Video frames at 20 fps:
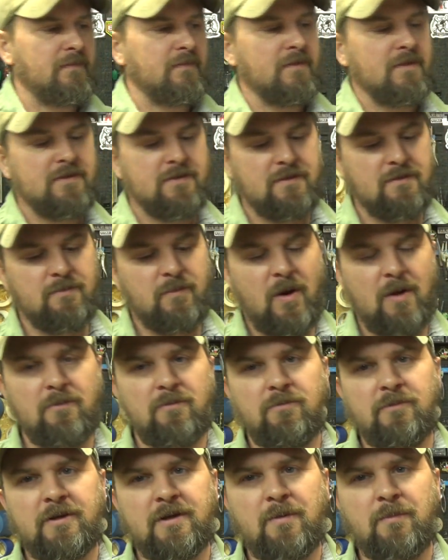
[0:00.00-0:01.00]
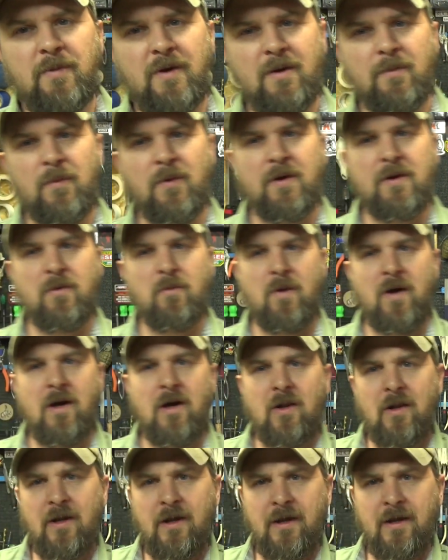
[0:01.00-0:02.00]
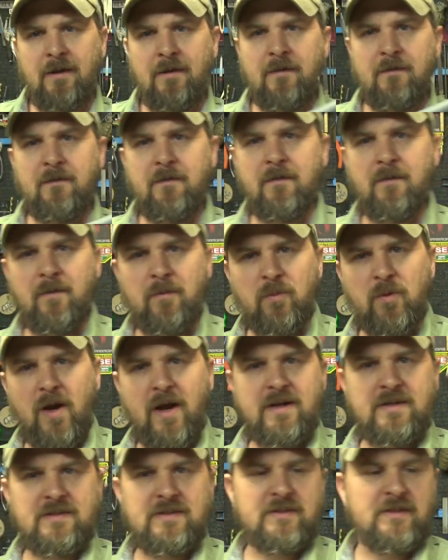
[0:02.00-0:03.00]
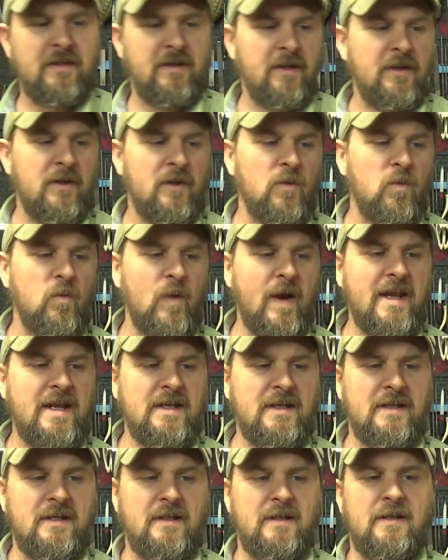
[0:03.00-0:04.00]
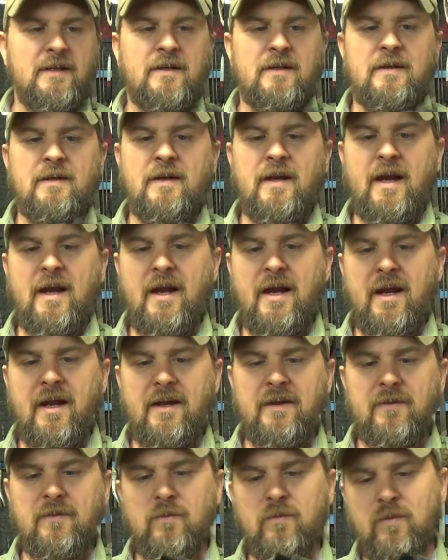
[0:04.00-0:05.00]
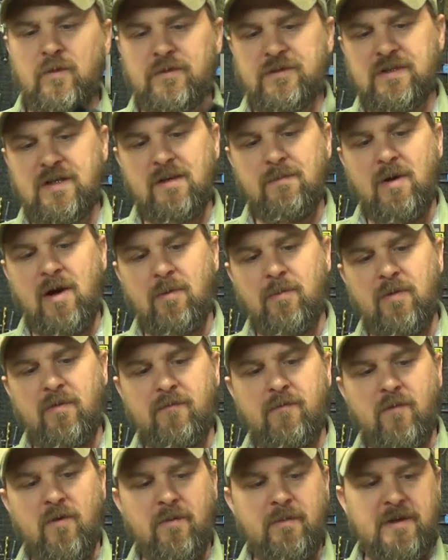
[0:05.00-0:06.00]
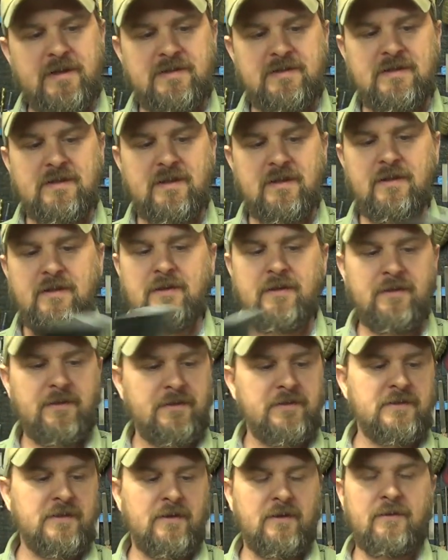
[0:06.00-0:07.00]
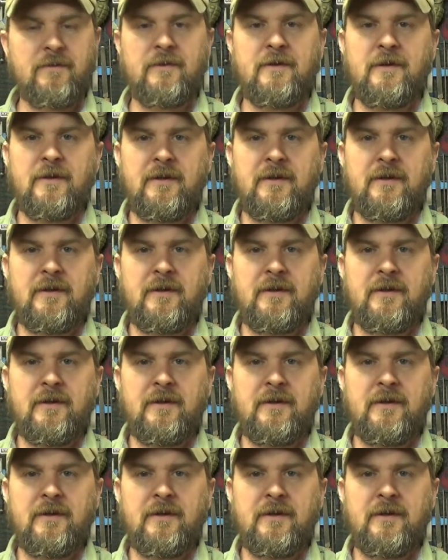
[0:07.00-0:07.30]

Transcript: these two probably compare pretty well. Price, weight, and we'll see about performance. So